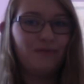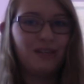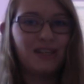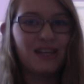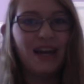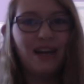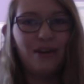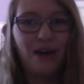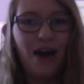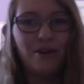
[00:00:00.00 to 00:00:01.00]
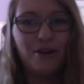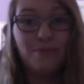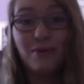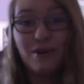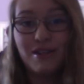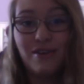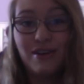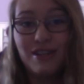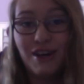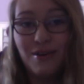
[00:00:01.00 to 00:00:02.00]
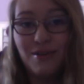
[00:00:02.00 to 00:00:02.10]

deciding how your book is going to go.